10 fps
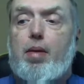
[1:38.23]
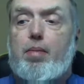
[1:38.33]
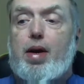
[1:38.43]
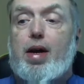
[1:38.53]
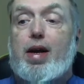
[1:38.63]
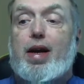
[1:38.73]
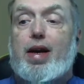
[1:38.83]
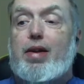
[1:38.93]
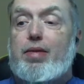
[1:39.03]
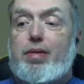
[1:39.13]
my
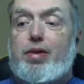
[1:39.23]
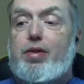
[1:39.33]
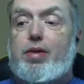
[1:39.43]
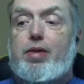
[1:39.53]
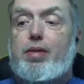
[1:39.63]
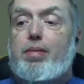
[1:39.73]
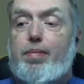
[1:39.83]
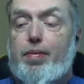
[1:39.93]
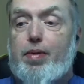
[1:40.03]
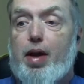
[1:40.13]
eyes, which are
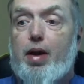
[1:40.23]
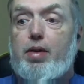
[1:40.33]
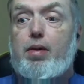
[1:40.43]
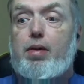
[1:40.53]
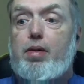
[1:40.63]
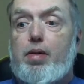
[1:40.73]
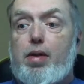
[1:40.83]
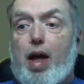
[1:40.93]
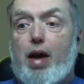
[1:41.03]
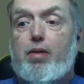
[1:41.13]
not
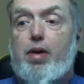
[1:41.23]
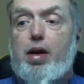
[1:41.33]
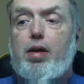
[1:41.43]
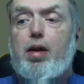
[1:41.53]
that great.